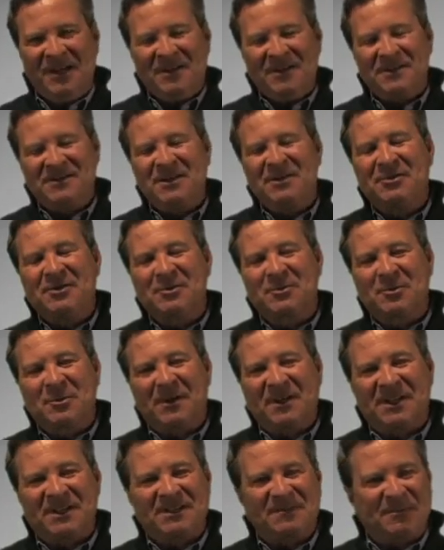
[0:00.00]
This issue is
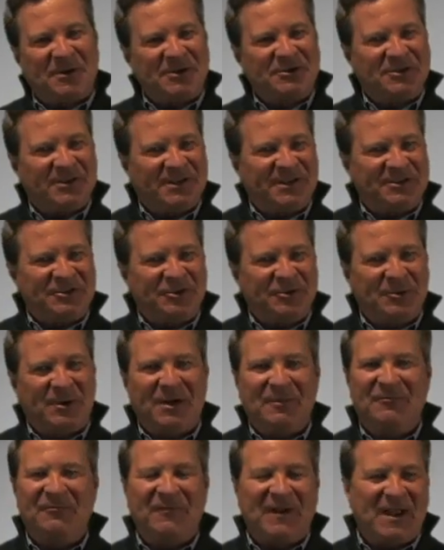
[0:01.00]
really a special issue
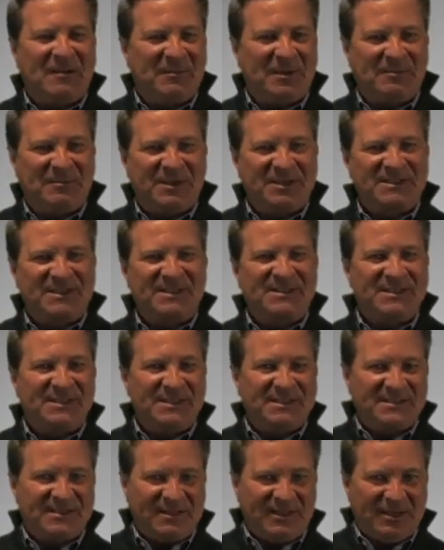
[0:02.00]
on family
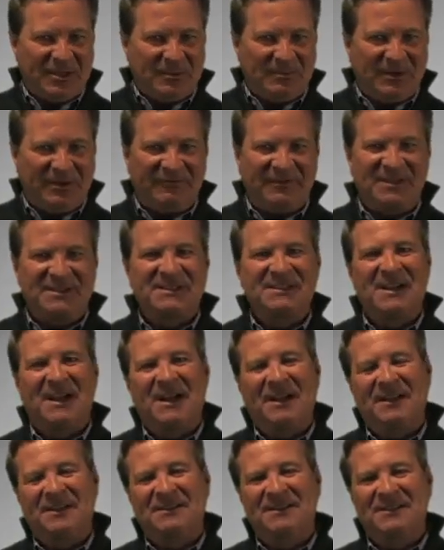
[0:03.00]
businesses and a little bit of
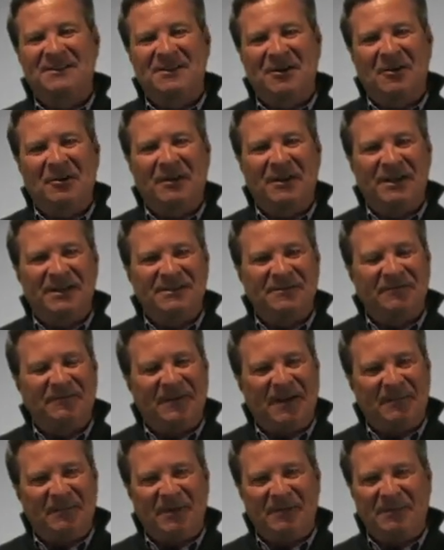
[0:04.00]
insight into Darley as a
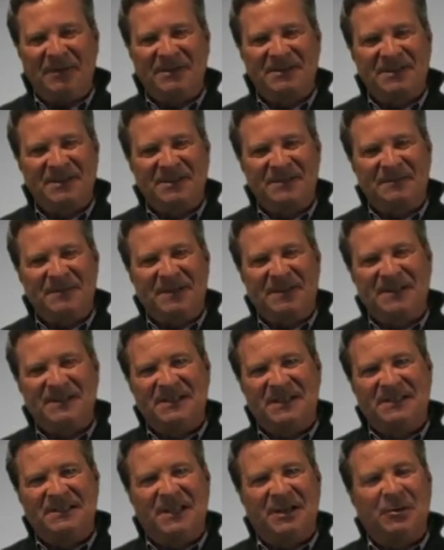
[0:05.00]
family business because
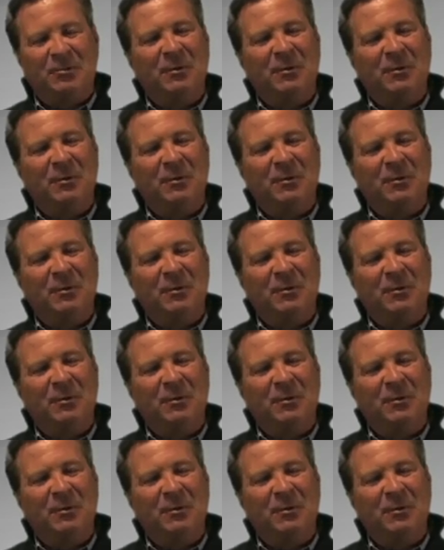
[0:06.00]
I'll tell you,